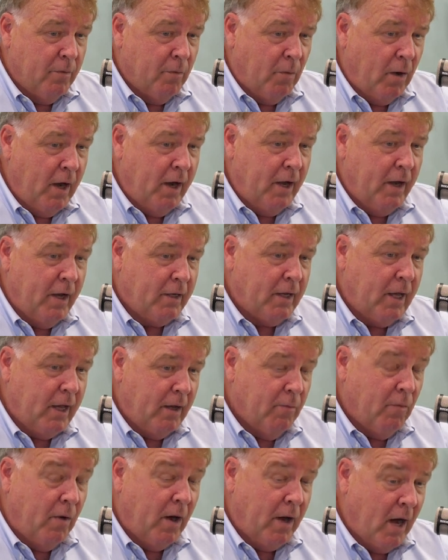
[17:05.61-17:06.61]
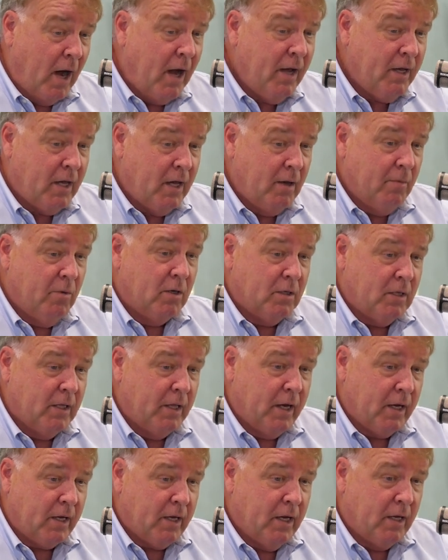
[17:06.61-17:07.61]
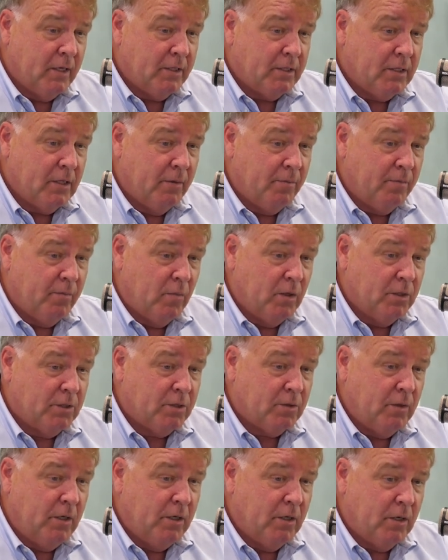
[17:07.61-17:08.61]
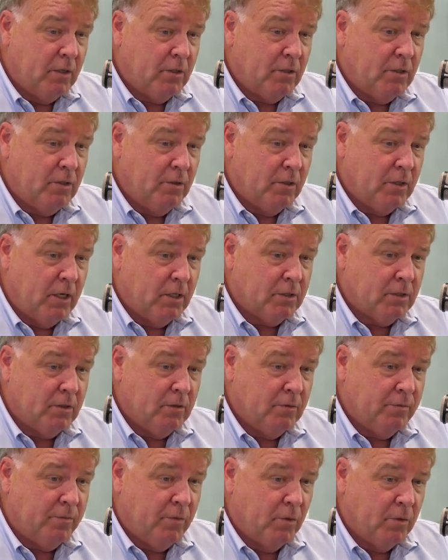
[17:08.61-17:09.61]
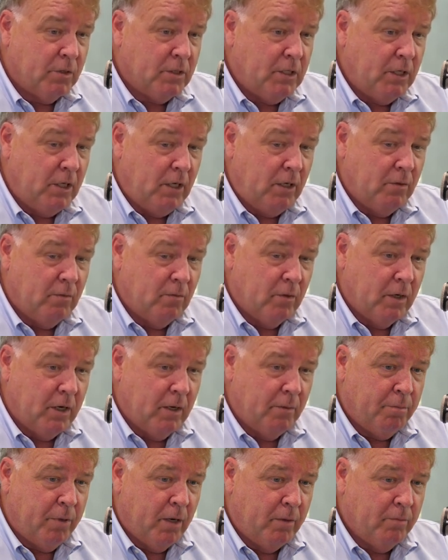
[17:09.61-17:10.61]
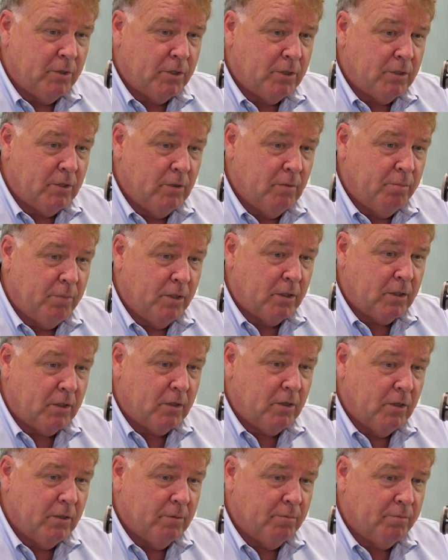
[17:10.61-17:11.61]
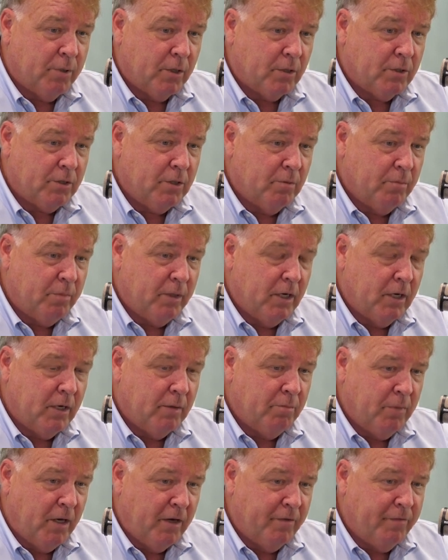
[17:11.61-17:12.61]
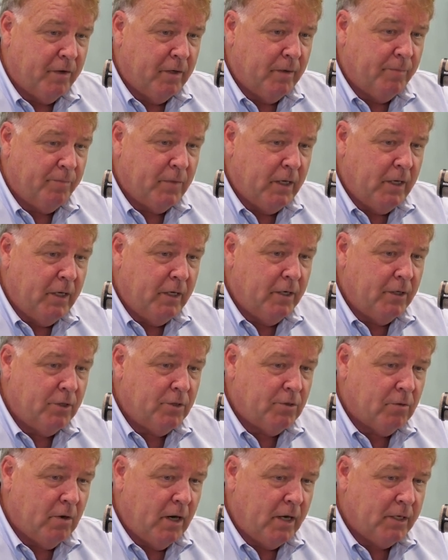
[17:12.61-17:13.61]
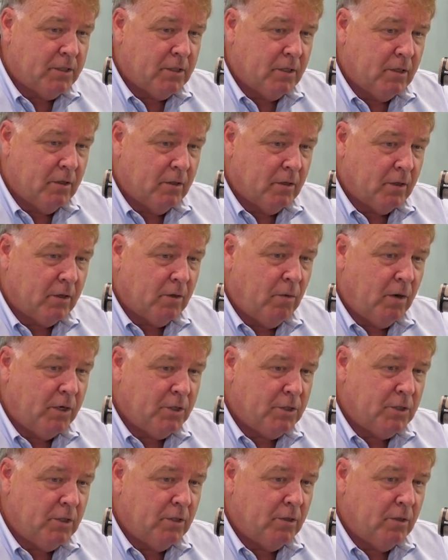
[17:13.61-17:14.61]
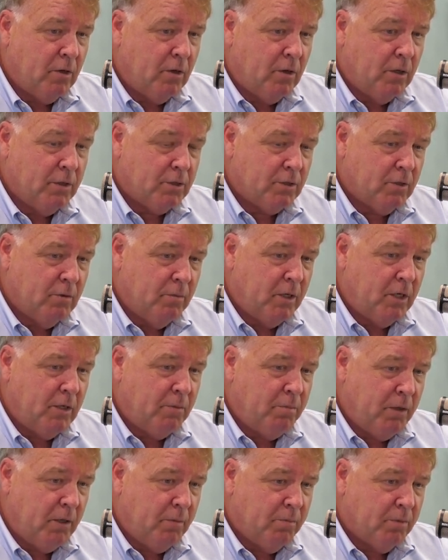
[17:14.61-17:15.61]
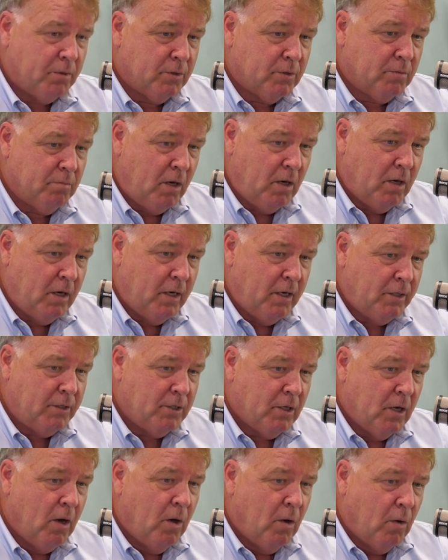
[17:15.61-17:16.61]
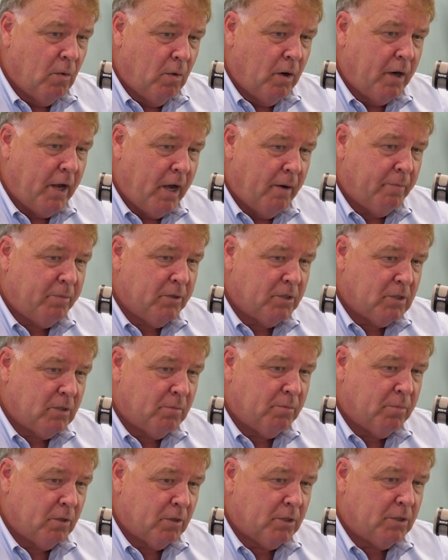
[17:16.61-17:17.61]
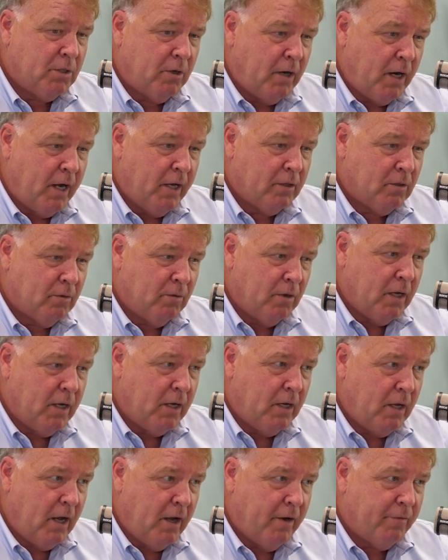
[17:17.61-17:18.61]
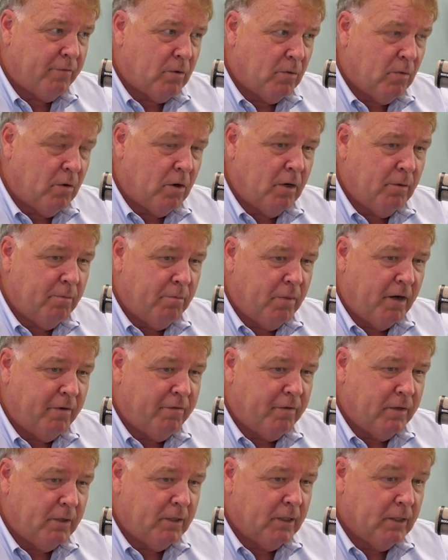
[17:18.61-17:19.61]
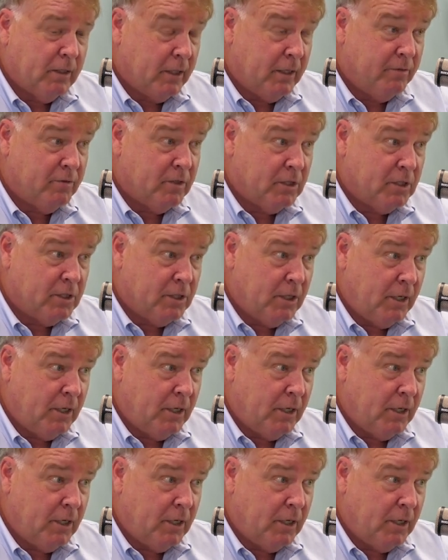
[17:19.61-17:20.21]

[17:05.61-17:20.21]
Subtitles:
Why I came onto that concept was in 2014, when I published a book called Berkshire Beyond Buffett. It addressed the question on so many people's minds, what happens to Berkshire Hathaway after Warren Buffett leaves the